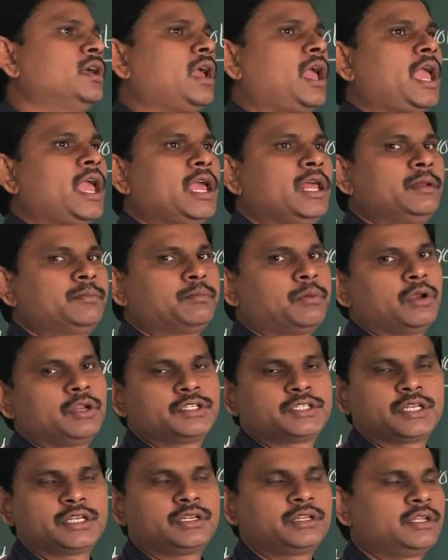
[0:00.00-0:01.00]
air
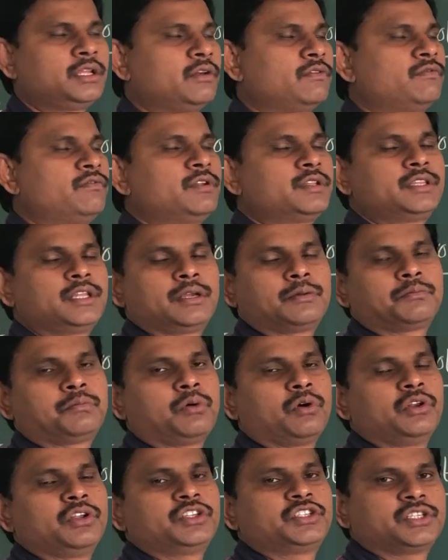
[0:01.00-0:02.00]
pollution, everything
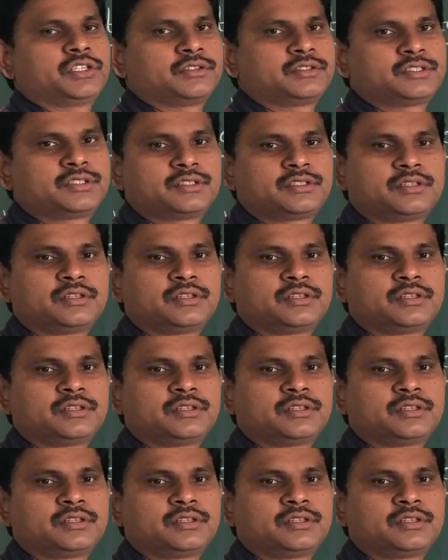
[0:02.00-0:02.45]
pollutions.